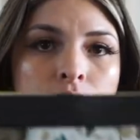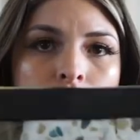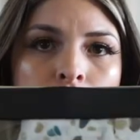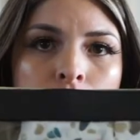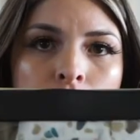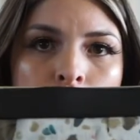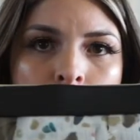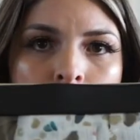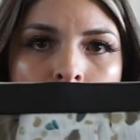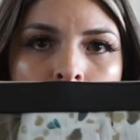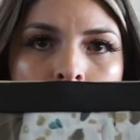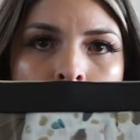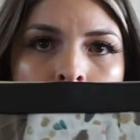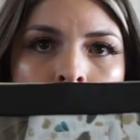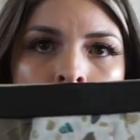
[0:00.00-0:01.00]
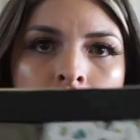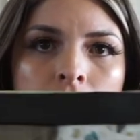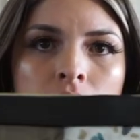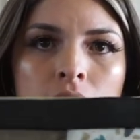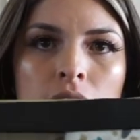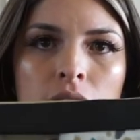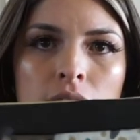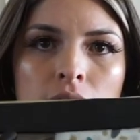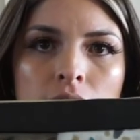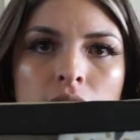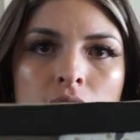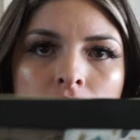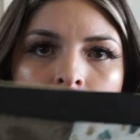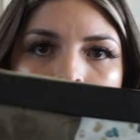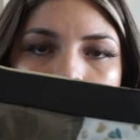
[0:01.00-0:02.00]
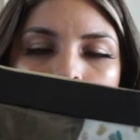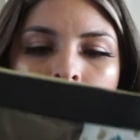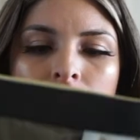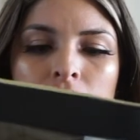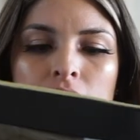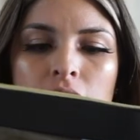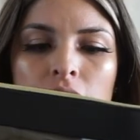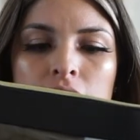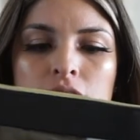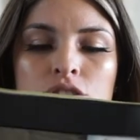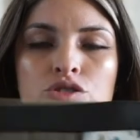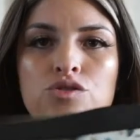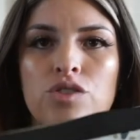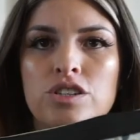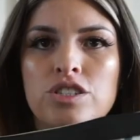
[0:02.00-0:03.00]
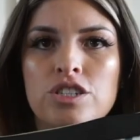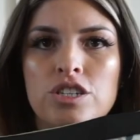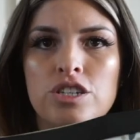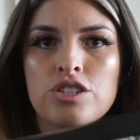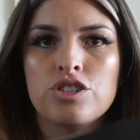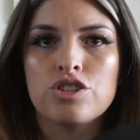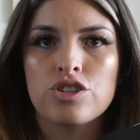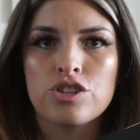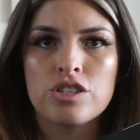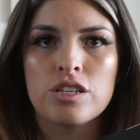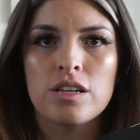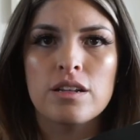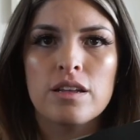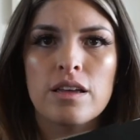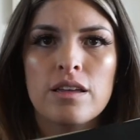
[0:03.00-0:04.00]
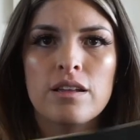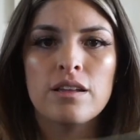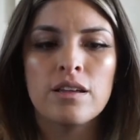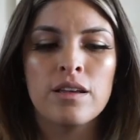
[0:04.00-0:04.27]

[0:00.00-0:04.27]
muslin, and then this is like a that stretchy jersey knit.